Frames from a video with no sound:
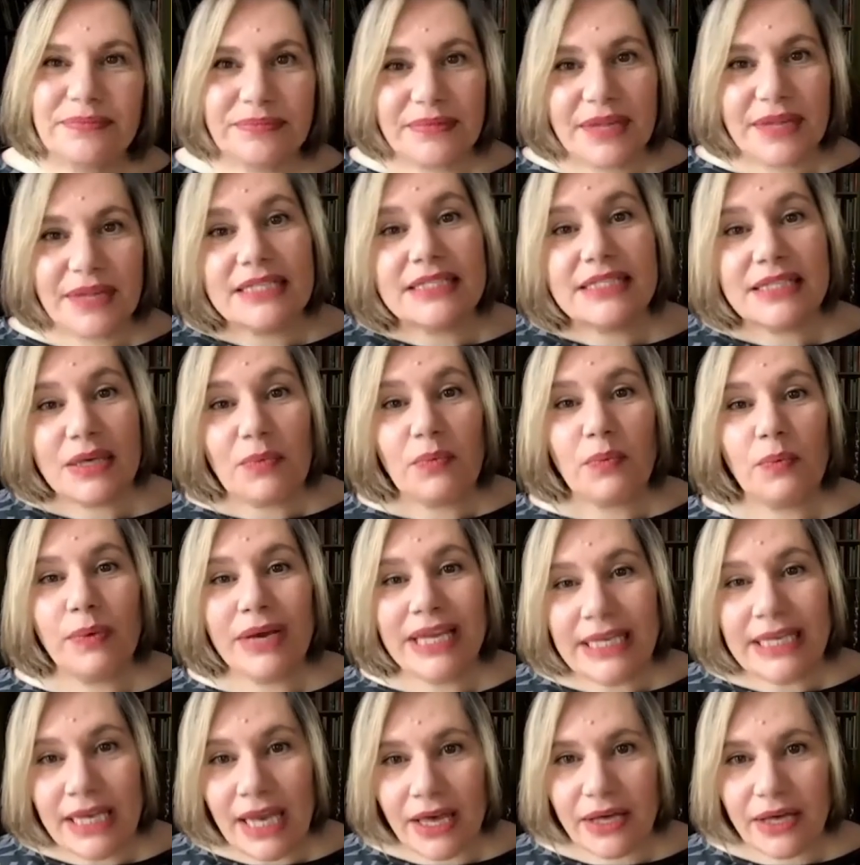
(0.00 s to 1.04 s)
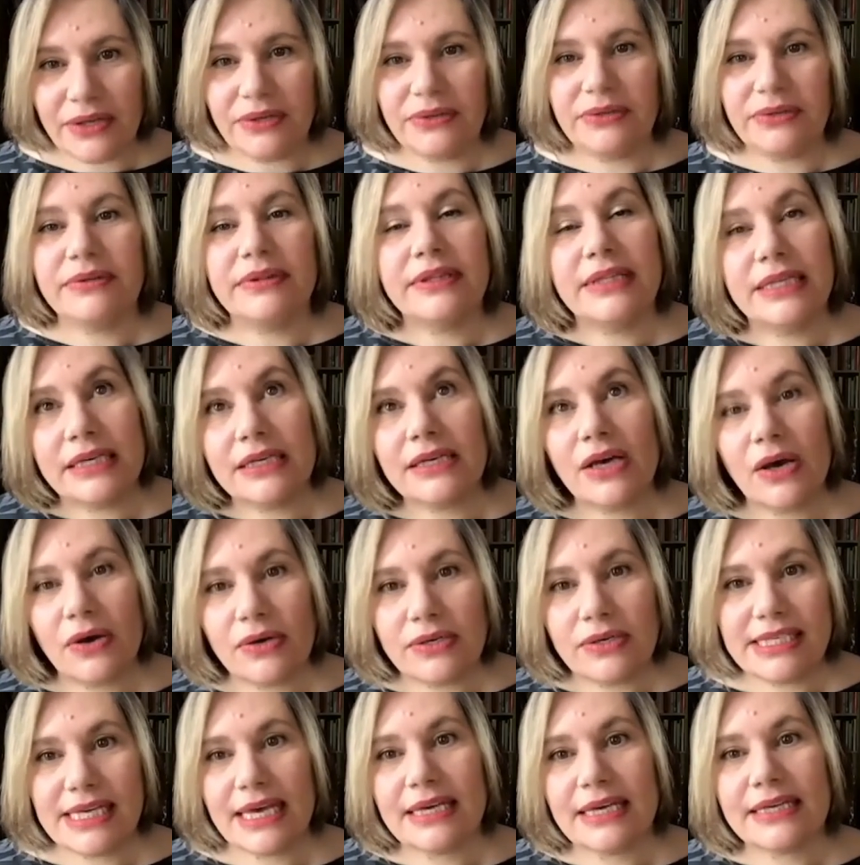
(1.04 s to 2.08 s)
So we know that
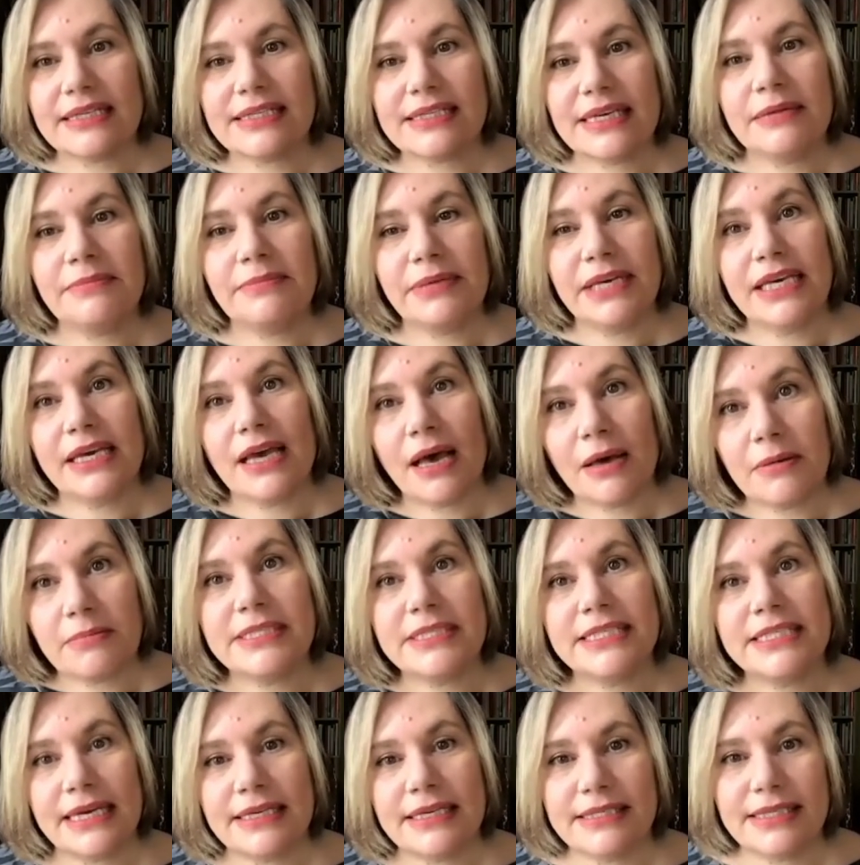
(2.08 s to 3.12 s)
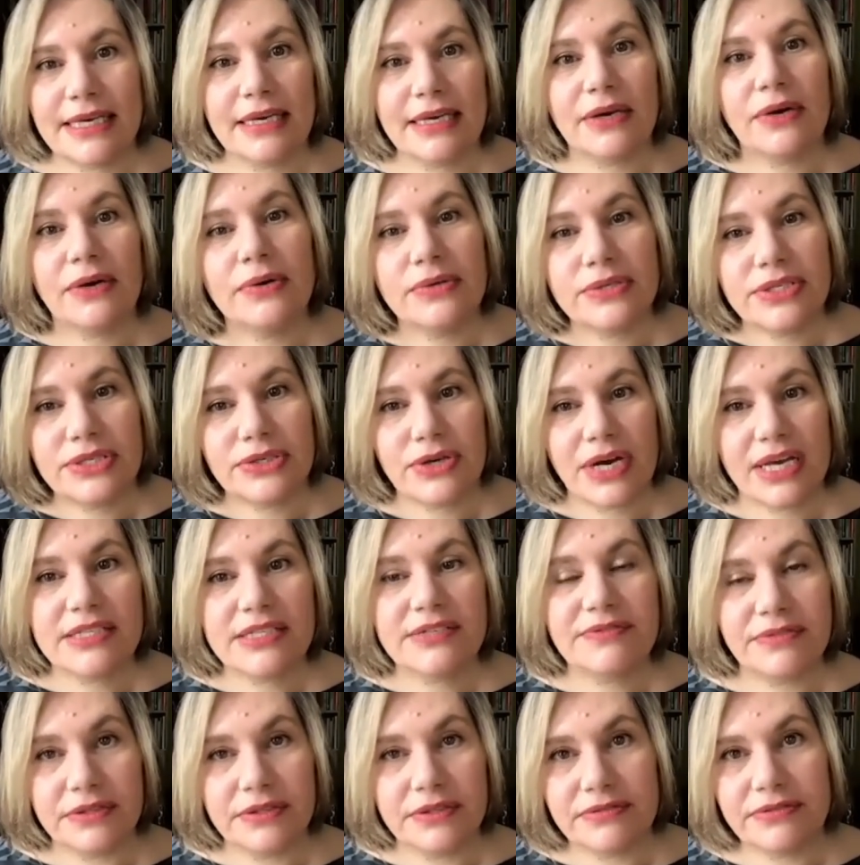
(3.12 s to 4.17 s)
contact can be upsetting or
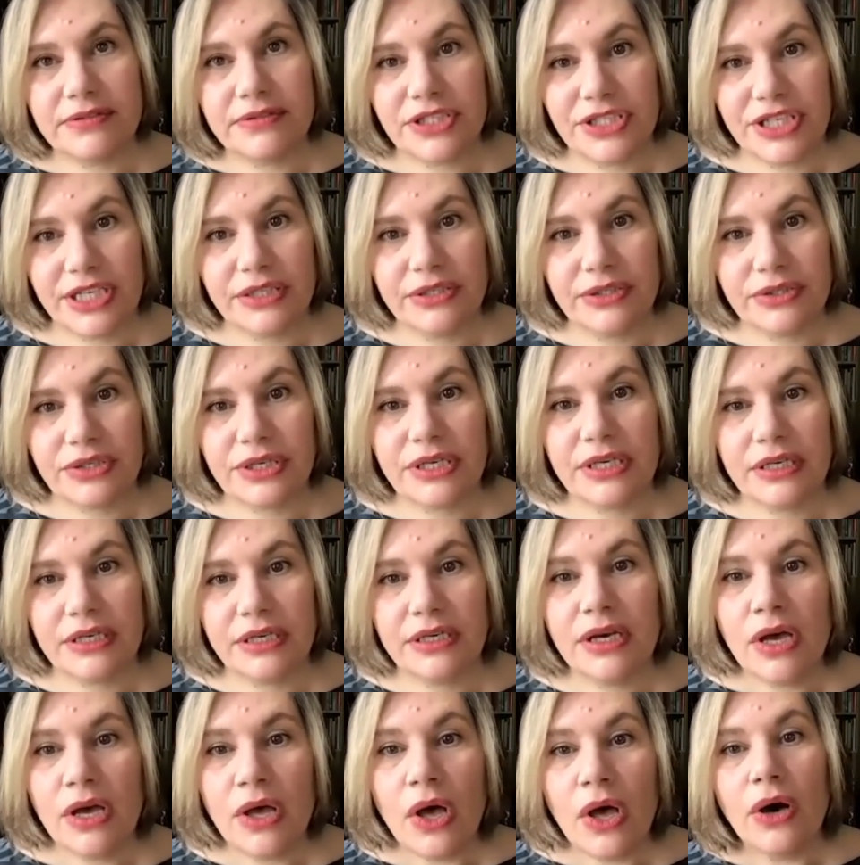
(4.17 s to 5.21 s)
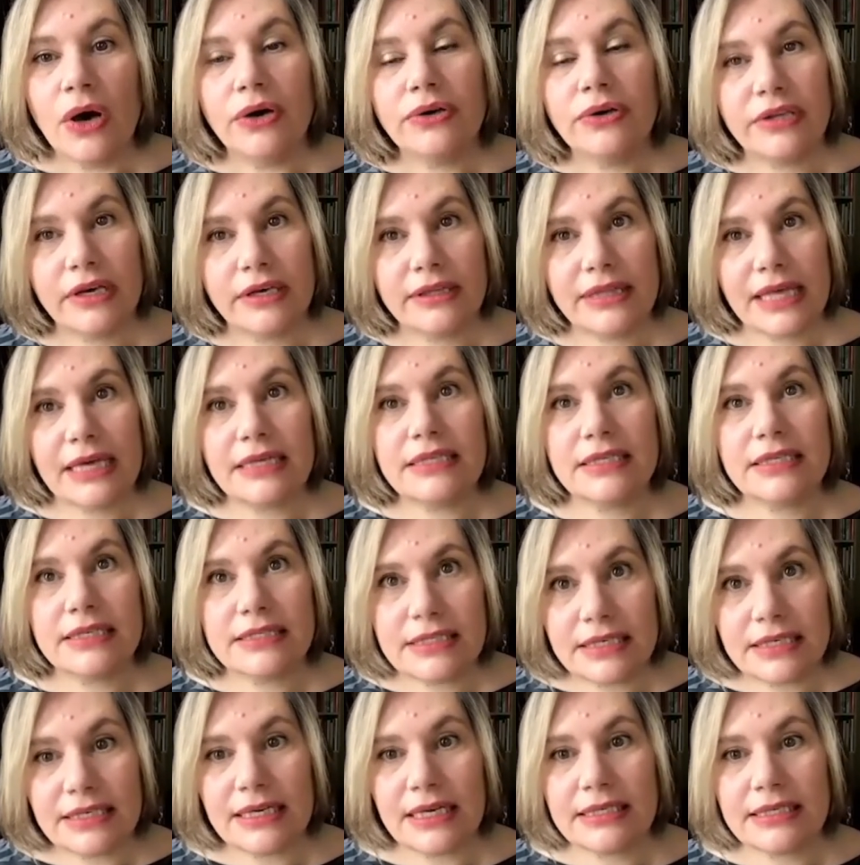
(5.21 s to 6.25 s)
stressful for children, although that
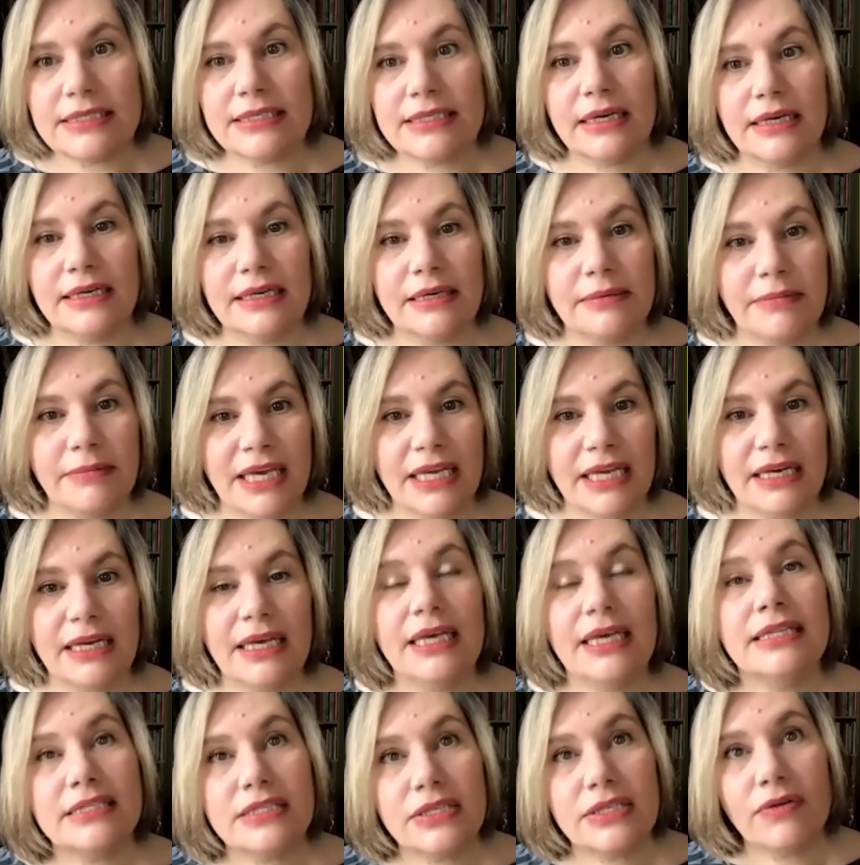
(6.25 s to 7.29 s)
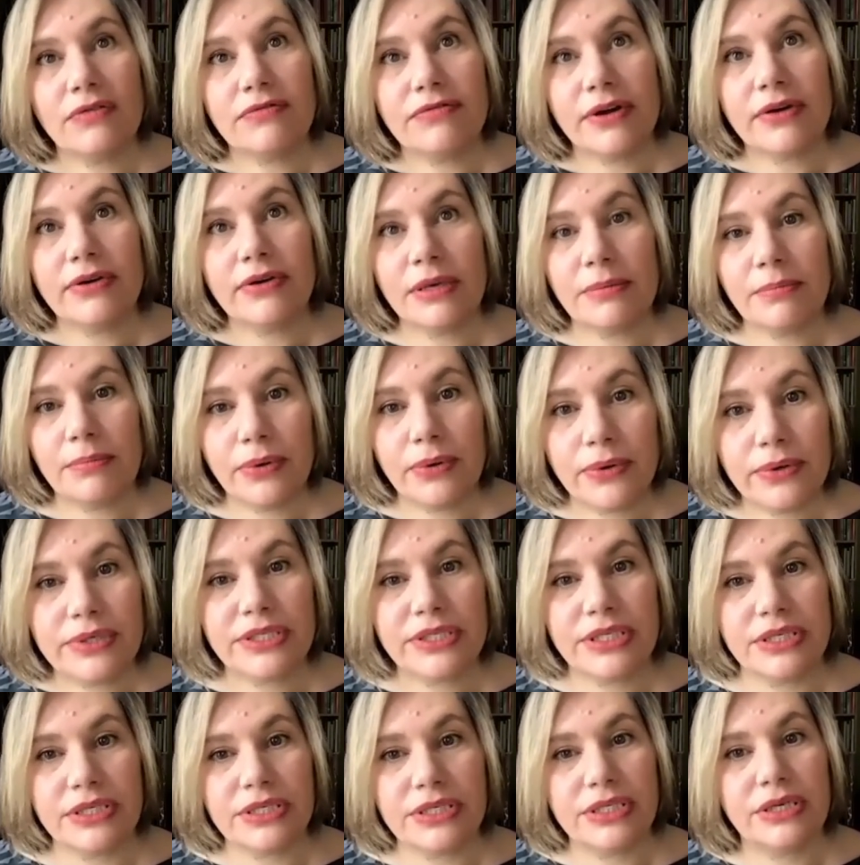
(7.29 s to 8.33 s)
doesn't necessarily mean it's not very
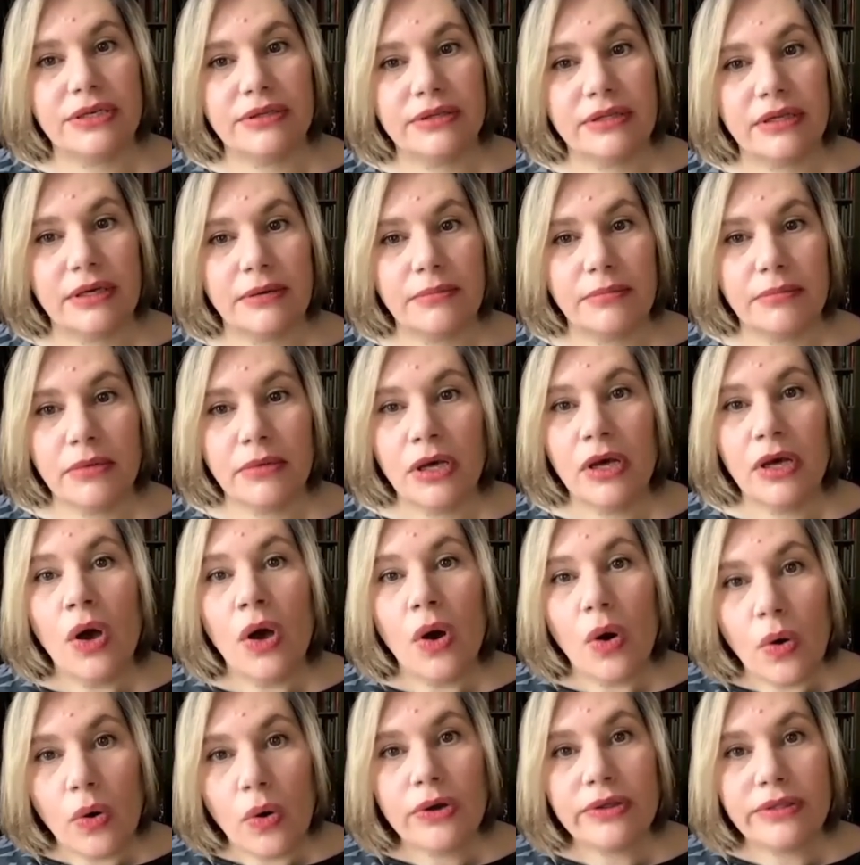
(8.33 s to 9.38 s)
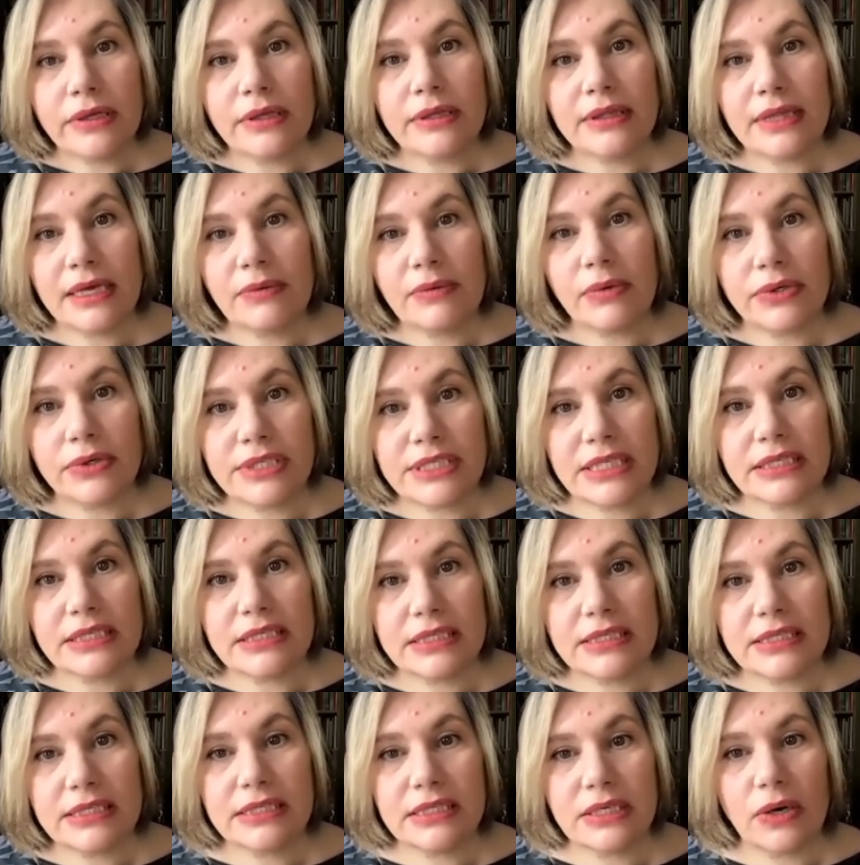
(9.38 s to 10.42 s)
important to them or that they want it to
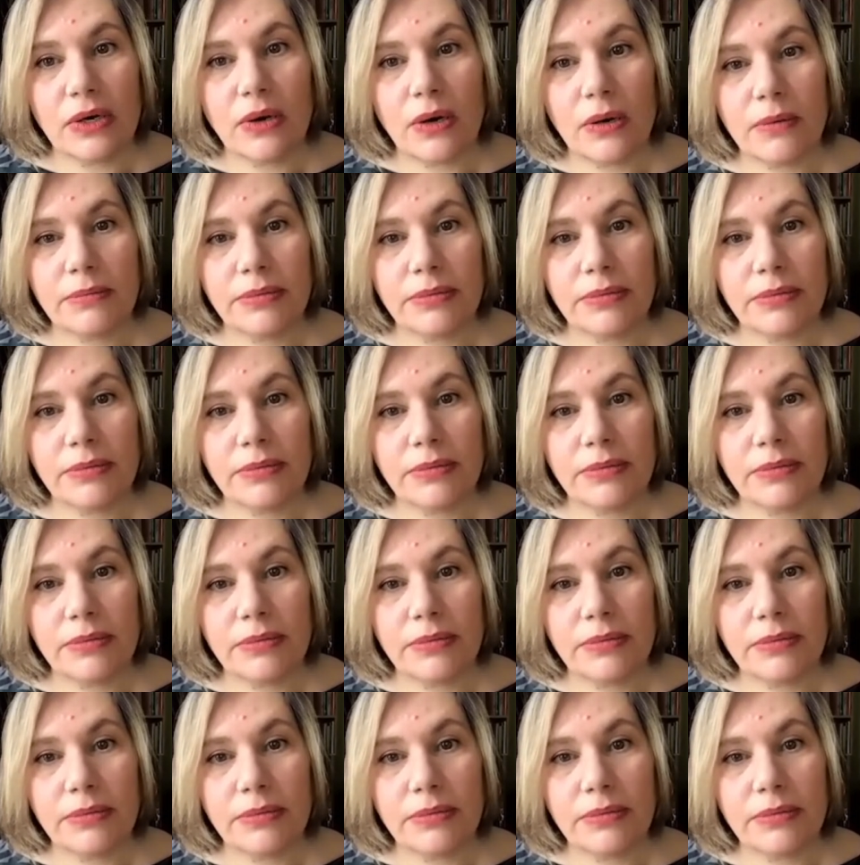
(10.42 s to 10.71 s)
stop.